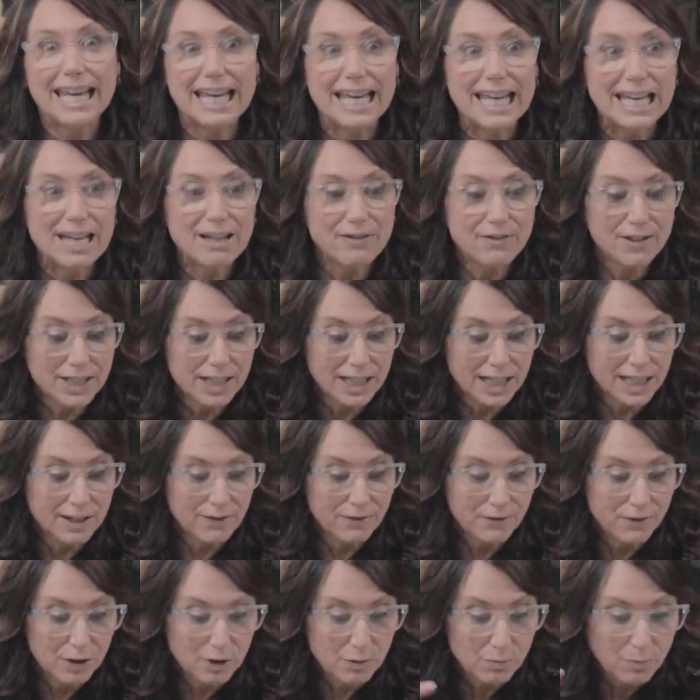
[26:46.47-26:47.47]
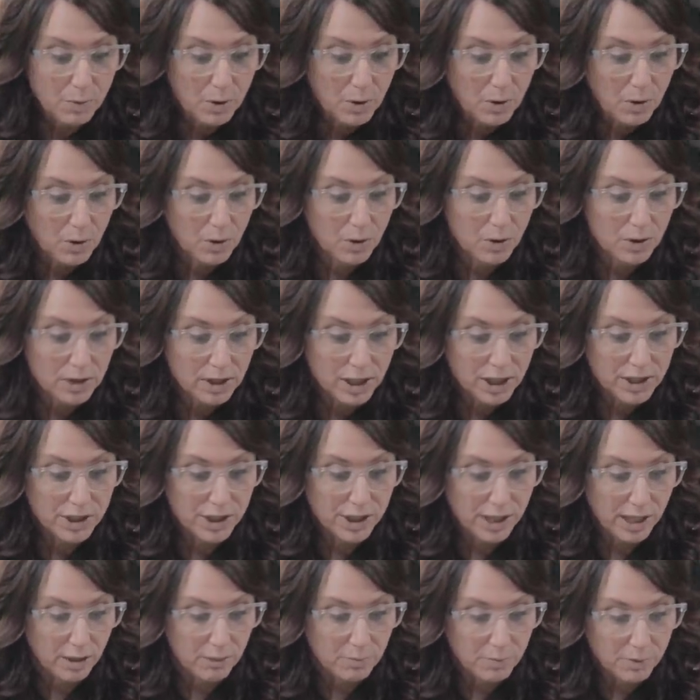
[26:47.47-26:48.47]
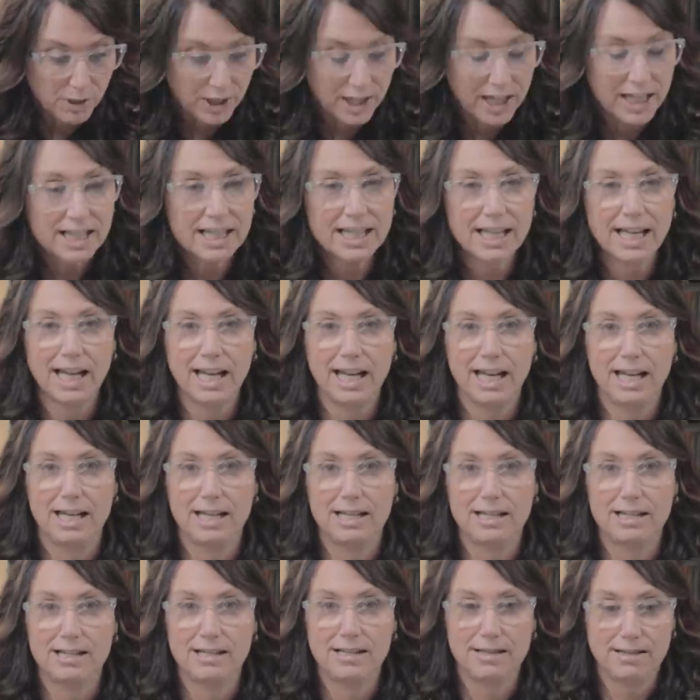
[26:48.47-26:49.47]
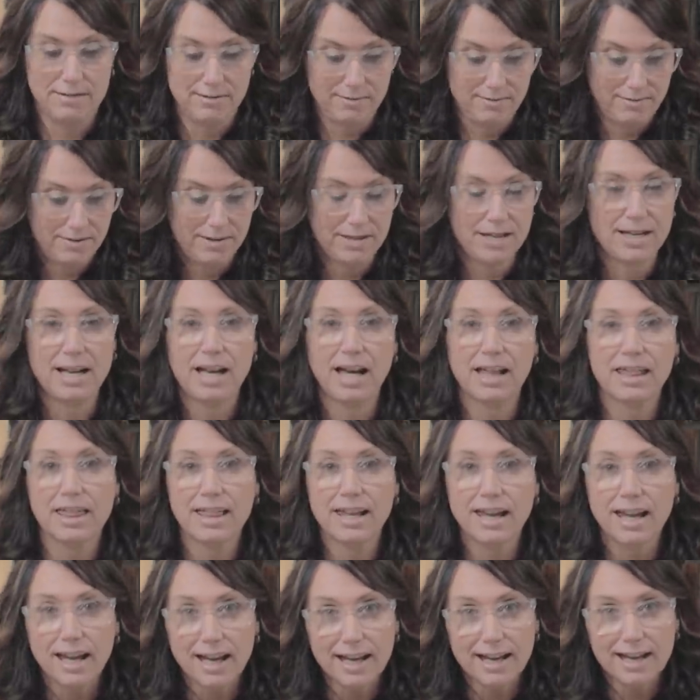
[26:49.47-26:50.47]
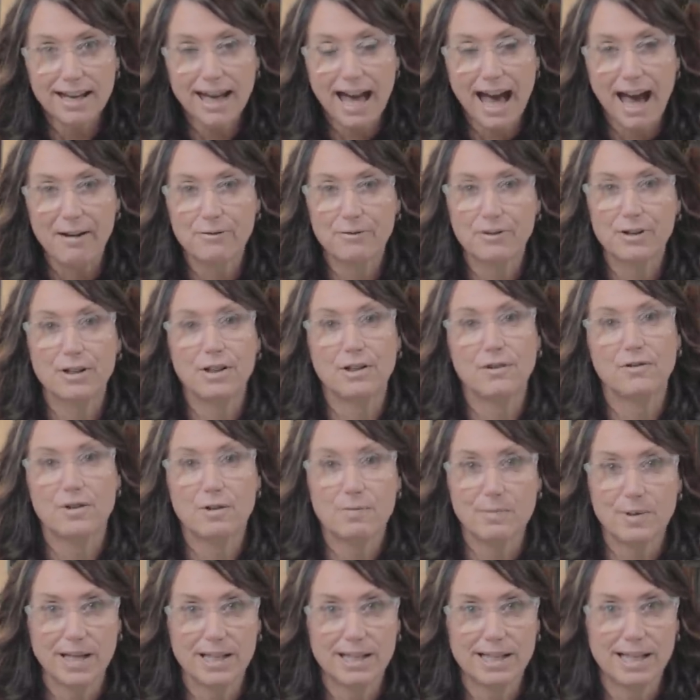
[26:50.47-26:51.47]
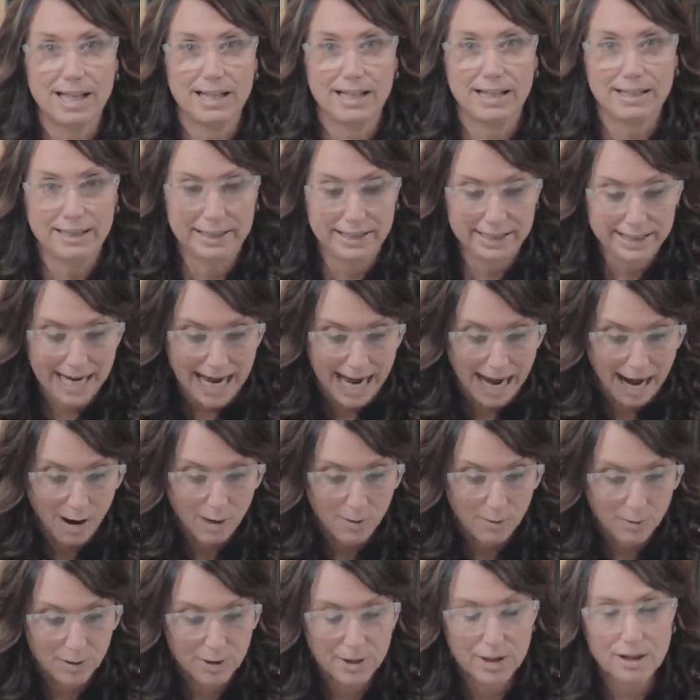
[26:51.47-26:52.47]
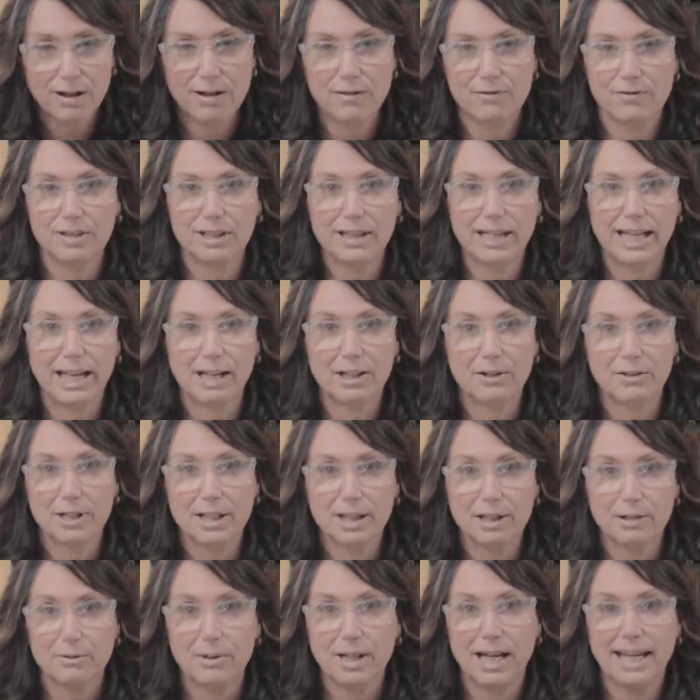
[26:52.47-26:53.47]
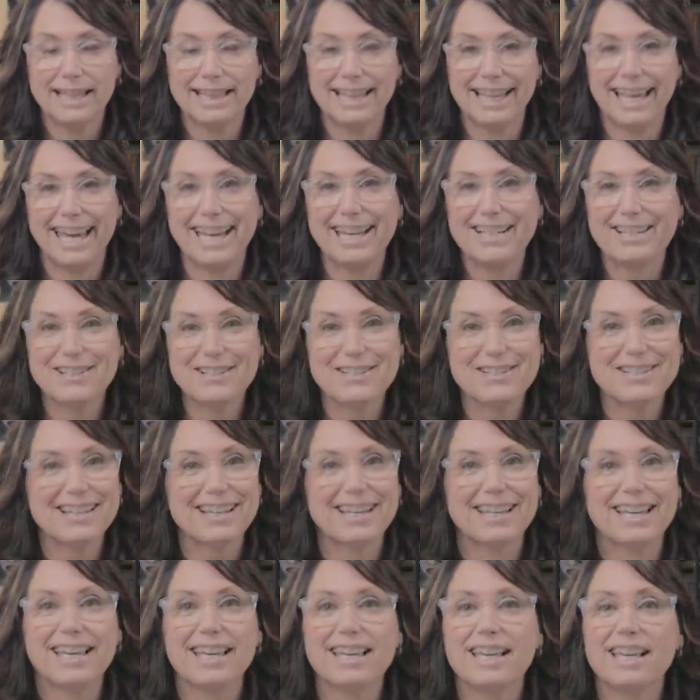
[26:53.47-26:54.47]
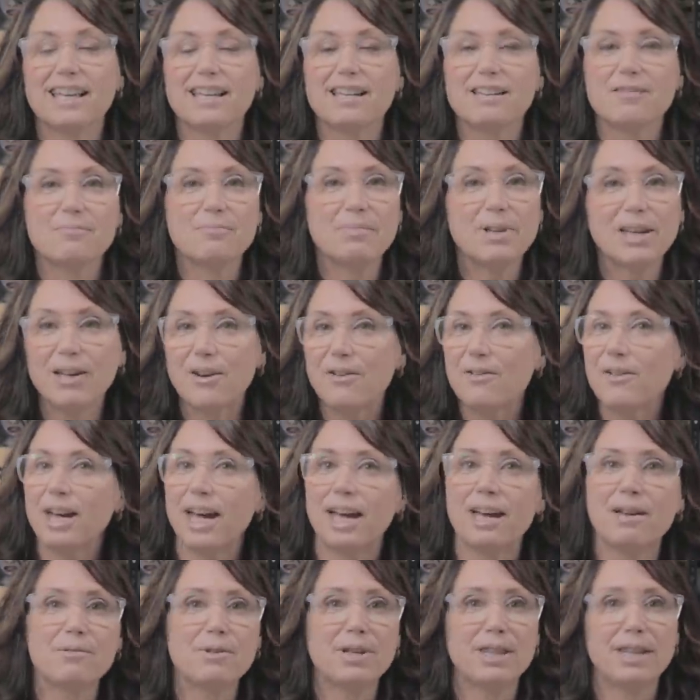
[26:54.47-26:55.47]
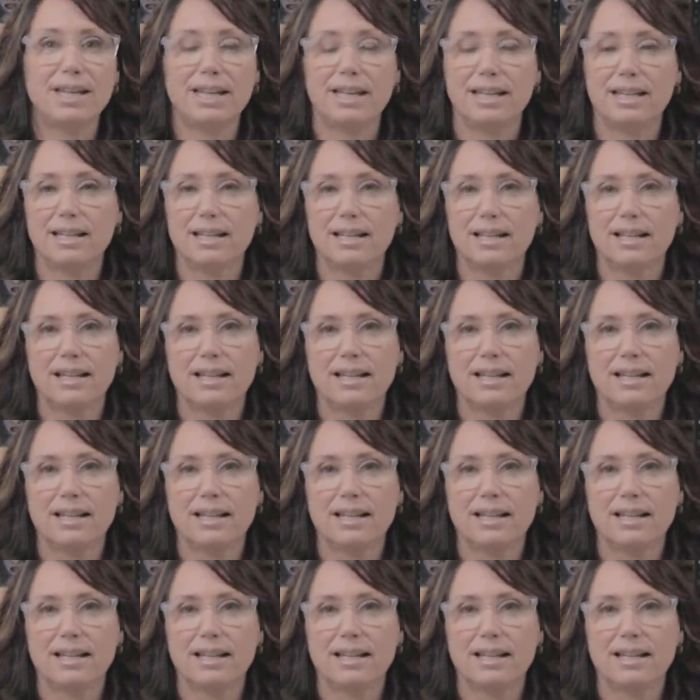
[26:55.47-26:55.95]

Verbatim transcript: even if you pull a gel print that is nothing after you've spent the hour of layering the right layers, be okay with it.